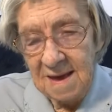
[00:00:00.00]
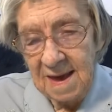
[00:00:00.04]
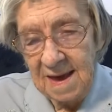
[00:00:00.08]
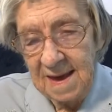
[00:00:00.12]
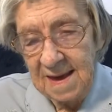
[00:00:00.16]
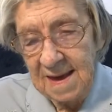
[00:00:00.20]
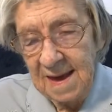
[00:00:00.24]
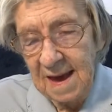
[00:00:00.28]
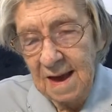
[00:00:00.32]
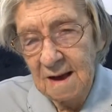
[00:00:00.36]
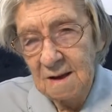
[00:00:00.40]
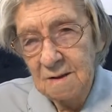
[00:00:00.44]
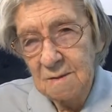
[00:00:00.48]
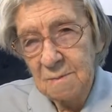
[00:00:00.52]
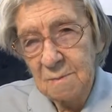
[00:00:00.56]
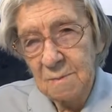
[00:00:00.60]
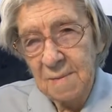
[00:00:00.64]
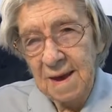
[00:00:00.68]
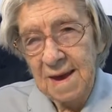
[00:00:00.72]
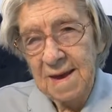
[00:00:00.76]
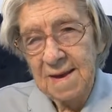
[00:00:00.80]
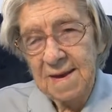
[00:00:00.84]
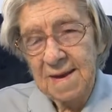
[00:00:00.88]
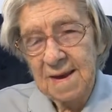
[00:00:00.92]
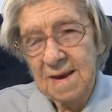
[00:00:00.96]
he held
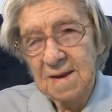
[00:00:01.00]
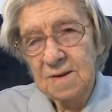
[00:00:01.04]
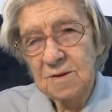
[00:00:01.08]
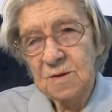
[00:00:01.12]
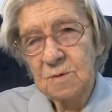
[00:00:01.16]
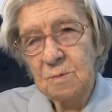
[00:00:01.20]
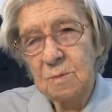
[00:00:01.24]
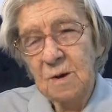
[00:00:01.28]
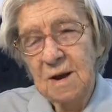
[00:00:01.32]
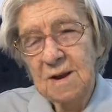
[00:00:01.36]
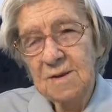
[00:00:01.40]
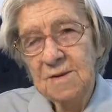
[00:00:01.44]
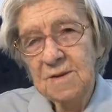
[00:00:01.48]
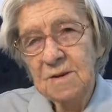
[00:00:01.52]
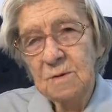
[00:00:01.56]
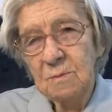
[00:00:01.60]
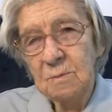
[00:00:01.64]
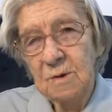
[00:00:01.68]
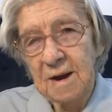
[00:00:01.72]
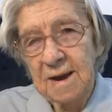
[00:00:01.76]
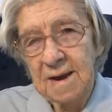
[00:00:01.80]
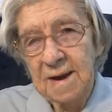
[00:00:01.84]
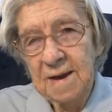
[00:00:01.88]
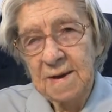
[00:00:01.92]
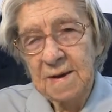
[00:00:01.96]
meetings once a
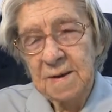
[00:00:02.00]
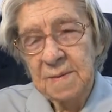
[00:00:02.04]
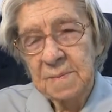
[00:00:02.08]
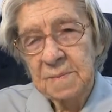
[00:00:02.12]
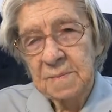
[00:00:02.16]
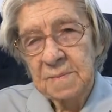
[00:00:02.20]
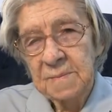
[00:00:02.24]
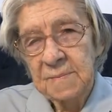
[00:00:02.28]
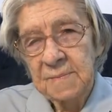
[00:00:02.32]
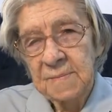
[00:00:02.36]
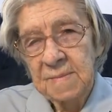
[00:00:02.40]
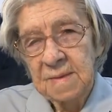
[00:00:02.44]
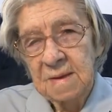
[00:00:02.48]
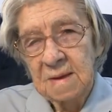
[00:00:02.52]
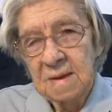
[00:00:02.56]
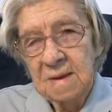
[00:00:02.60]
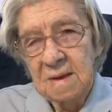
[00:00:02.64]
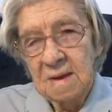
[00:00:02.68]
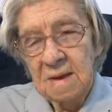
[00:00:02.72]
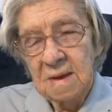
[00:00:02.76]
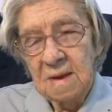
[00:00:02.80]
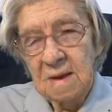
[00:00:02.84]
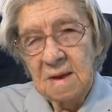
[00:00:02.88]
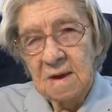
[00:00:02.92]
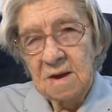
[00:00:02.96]
week
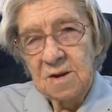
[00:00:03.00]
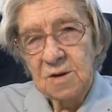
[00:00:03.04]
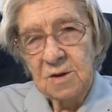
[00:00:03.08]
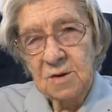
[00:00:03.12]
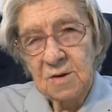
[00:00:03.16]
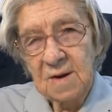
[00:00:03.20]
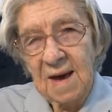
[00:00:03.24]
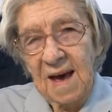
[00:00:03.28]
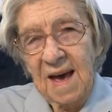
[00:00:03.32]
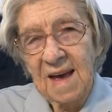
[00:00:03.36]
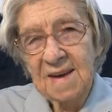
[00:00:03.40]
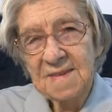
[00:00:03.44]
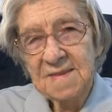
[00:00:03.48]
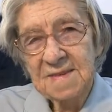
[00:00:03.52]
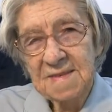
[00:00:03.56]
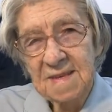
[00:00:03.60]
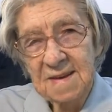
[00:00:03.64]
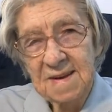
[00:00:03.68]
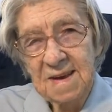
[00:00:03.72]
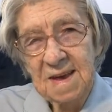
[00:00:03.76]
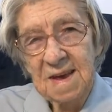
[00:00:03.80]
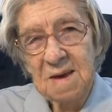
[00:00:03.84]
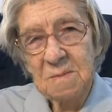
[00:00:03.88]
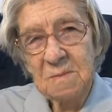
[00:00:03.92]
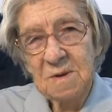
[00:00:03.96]
to cast
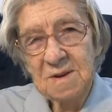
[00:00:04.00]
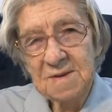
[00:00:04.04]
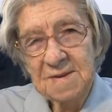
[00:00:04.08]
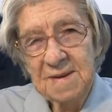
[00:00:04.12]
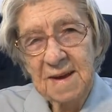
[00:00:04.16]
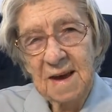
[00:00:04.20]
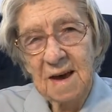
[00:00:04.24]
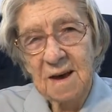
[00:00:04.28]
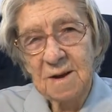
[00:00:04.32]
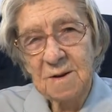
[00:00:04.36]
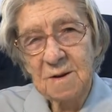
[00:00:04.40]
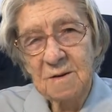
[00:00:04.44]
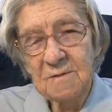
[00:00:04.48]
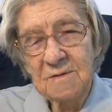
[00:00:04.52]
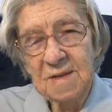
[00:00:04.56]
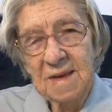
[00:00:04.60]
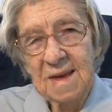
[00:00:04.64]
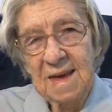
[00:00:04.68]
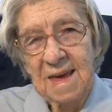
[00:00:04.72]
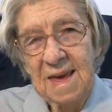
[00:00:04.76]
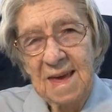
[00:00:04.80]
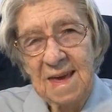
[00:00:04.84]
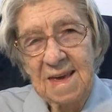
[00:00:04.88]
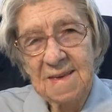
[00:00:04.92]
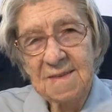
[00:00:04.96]
the demons out of
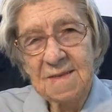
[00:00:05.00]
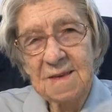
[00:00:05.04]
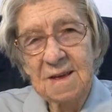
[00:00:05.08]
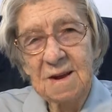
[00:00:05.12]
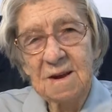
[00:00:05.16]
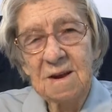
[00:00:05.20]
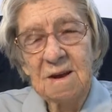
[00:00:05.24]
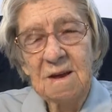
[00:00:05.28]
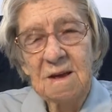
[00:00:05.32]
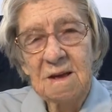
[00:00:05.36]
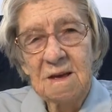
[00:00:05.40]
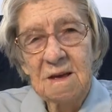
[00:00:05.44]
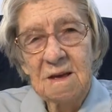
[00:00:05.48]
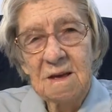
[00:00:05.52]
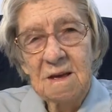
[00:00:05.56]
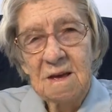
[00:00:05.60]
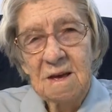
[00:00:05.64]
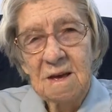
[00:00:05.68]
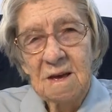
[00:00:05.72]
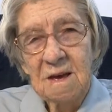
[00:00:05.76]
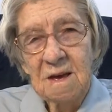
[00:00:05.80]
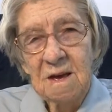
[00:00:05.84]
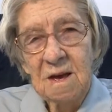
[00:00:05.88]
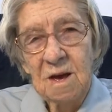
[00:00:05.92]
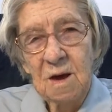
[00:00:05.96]
the heathen
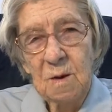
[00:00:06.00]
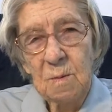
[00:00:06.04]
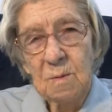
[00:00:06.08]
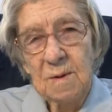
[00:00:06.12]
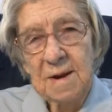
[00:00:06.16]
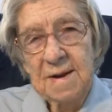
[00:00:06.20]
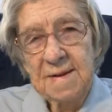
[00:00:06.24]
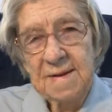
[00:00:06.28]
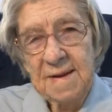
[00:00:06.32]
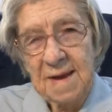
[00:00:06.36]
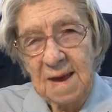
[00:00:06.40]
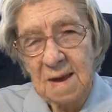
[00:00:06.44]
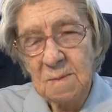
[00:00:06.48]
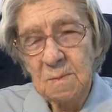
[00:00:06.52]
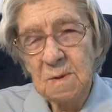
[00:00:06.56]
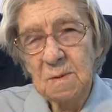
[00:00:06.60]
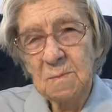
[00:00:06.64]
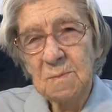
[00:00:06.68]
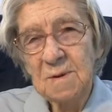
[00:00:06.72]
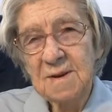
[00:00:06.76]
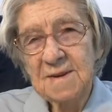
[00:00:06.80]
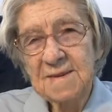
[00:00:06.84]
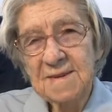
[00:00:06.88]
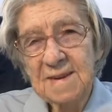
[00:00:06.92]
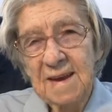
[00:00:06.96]
who were
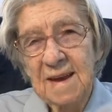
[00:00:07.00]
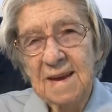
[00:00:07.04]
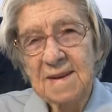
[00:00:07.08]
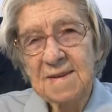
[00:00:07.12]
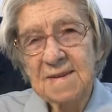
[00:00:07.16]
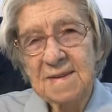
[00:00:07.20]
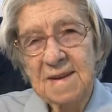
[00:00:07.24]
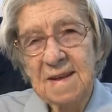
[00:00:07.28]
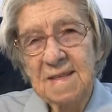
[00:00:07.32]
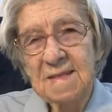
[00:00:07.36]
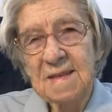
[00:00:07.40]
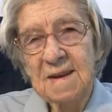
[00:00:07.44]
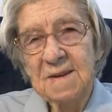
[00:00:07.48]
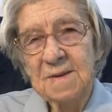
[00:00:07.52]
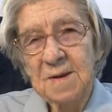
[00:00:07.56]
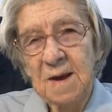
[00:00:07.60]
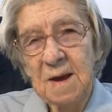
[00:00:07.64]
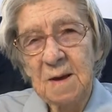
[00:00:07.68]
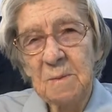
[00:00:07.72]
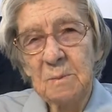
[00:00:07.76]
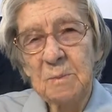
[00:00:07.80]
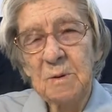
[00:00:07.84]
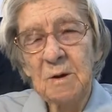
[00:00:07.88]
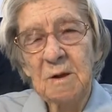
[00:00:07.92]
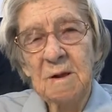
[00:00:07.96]
demon-possessed in the
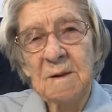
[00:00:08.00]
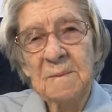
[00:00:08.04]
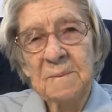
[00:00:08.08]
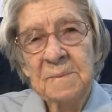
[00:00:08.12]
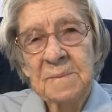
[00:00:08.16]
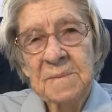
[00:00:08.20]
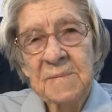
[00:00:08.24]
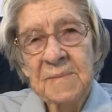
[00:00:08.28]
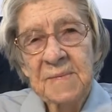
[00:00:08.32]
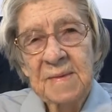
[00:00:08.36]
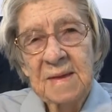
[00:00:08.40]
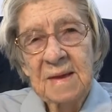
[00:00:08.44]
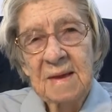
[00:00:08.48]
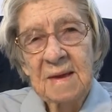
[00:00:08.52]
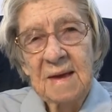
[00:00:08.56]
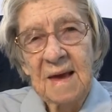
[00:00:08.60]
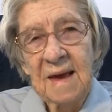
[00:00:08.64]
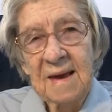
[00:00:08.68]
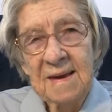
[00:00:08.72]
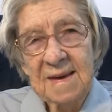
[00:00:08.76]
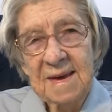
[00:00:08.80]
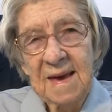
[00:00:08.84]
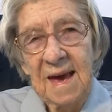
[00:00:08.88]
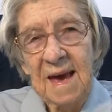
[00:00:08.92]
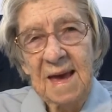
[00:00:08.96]
temple
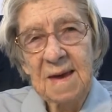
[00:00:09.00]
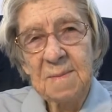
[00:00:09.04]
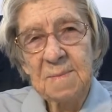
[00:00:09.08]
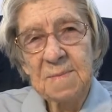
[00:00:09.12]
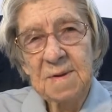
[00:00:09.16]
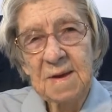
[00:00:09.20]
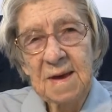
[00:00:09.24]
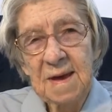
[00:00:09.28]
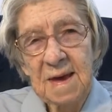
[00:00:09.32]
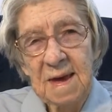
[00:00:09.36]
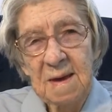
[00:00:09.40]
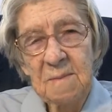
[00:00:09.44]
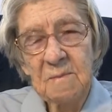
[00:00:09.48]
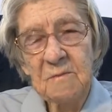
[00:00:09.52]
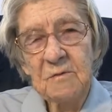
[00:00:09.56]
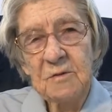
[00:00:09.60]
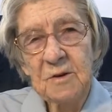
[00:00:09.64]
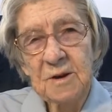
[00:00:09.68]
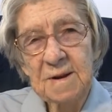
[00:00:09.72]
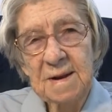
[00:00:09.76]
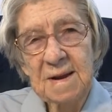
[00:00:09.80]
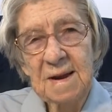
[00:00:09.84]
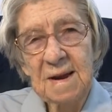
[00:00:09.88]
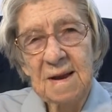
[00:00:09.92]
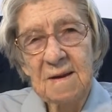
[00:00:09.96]
and came to him
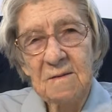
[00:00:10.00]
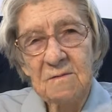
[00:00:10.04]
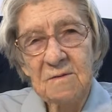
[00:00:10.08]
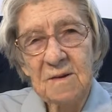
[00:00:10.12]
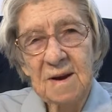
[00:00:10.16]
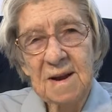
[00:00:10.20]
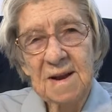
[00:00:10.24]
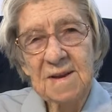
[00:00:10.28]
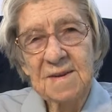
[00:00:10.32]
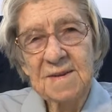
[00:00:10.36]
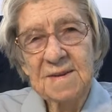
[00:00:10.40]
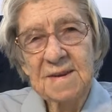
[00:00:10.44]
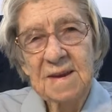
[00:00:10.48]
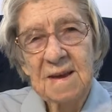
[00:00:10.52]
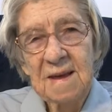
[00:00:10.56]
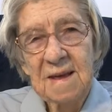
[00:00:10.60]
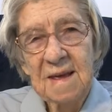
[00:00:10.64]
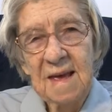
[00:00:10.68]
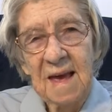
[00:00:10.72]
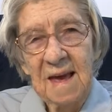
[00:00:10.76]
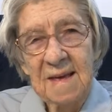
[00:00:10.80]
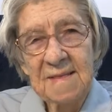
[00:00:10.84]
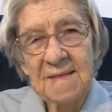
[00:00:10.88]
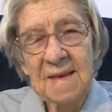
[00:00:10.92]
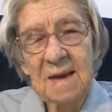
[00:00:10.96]
for deliverance
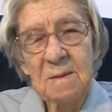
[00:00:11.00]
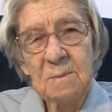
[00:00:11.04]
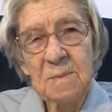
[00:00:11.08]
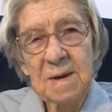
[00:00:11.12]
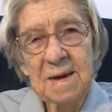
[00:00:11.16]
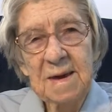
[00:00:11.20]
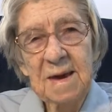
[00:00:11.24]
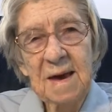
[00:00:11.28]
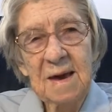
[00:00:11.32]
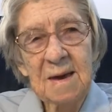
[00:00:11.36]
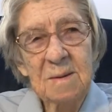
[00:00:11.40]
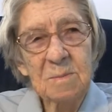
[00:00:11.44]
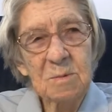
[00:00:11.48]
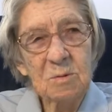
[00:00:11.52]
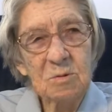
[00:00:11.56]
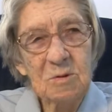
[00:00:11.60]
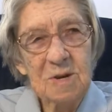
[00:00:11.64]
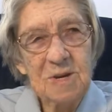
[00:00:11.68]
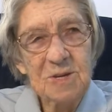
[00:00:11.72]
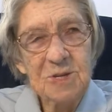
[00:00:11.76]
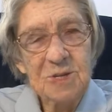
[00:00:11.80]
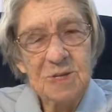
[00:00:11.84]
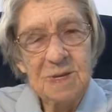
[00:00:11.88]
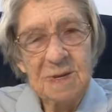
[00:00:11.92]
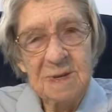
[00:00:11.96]
and then became
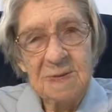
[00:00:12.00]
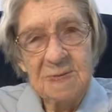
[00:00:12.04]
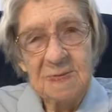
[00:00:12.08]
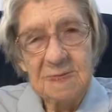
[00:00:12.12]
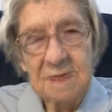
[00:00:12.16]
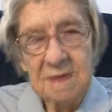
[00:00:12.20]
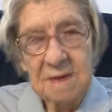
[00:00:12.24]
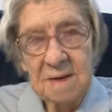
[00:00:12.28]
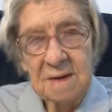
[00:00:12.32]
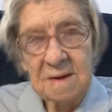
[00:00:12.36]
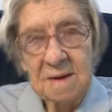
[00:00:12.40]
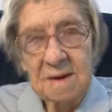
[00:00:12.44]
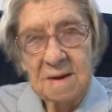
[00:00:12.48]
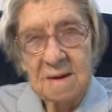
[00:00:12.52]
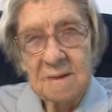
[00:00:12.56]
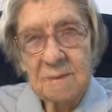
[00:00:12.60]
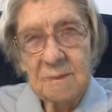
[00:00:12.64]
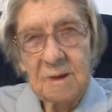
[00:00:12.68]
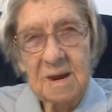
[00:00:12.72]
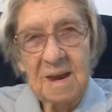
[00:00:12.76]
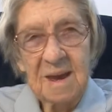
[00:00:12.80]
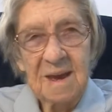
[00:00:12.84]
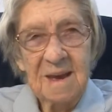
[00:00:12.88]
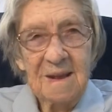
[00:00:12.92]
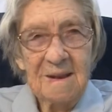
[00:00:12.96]
Christians.
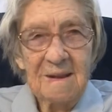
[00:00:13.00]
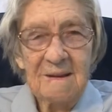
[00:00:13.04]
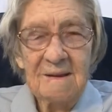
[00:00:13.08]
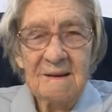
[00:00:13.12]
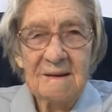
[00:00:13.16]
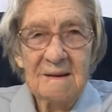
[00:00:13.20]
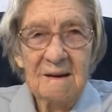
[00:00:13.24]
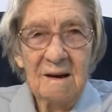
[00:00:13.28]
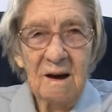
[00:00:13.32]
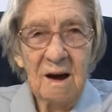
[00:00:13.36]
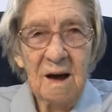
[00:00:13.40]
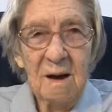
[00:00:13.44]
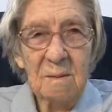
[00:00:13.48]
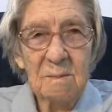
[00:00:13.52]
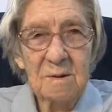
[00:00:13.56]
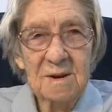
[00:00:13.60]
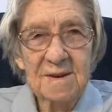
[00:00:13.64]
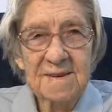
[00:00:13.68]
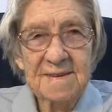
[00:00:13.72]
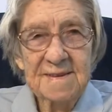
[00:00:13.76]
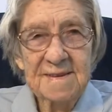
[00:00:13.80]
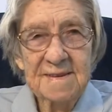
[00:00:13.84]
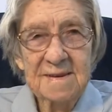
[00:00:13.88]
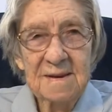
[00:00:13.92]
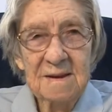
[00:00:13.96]
Well, I
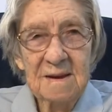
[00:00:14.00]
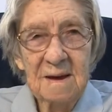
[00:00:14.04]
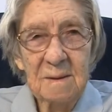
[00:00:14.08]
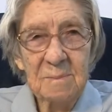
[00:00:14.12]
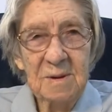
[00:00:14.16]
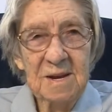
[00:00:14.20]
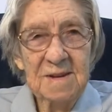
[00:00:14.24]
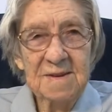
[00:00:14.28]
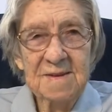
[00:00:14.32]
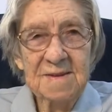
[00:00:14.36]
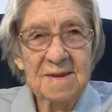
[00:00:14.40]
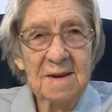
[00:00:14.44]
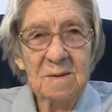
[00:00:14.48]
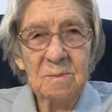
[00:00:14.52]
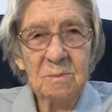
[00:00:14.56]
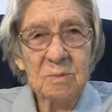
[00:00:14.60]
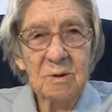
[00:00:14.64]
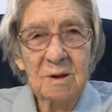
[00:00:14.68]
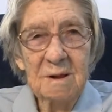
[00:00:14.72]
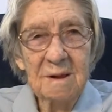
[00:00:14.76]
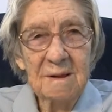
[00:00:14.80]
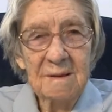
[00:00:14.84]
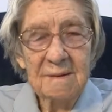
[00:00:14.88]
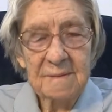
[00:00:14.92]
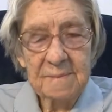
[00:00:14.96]
was a bit
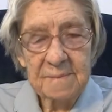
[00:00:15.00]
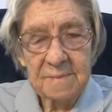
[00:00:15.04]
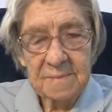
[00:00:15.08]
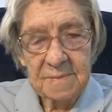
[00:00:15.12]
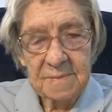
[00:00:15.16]
simple.